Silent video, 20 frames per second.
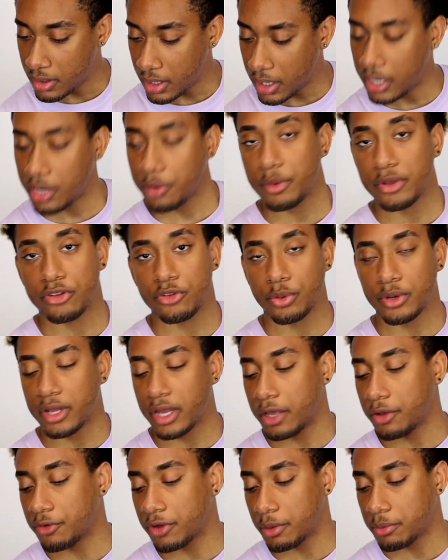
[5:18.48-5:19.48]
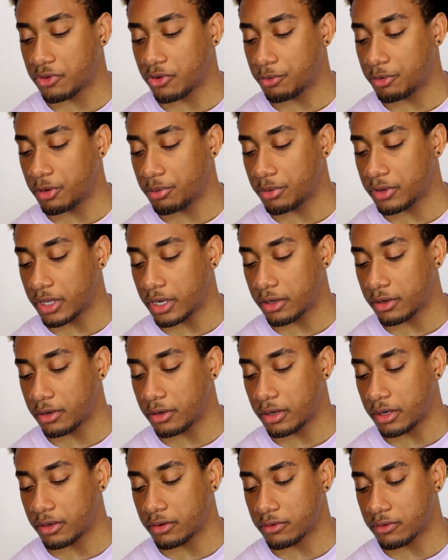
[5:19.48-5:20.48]
And it weighs 29 grams for people that
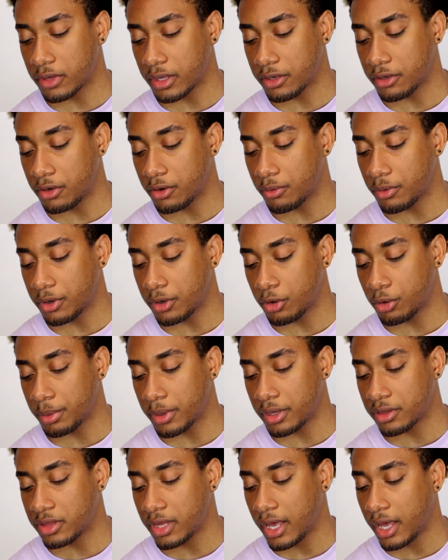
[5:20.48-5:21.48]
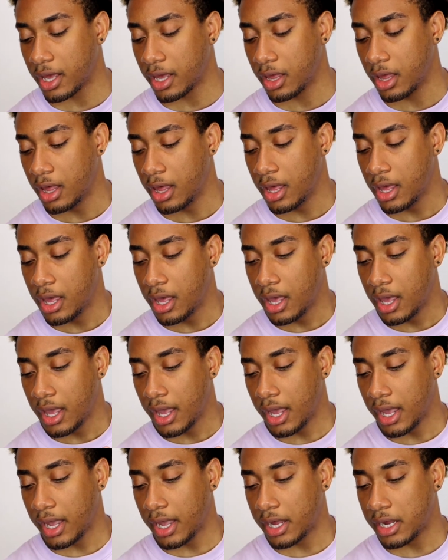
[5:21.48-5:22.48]
are, like, you know, want to know about that.
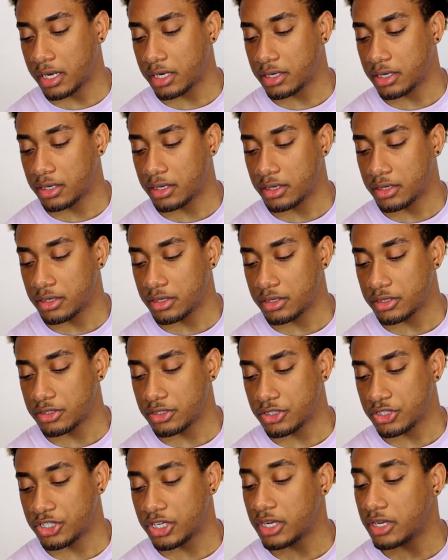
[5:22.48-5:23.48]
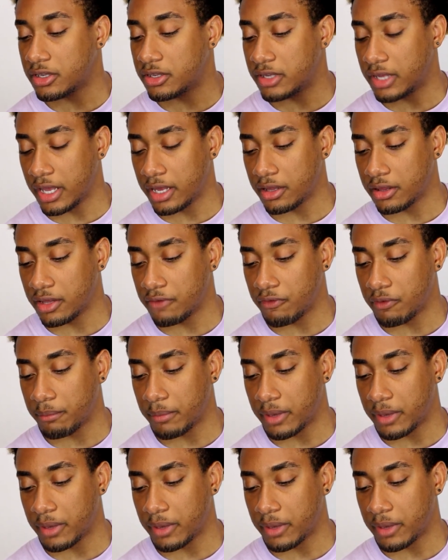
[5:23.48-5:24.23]
And she did leave a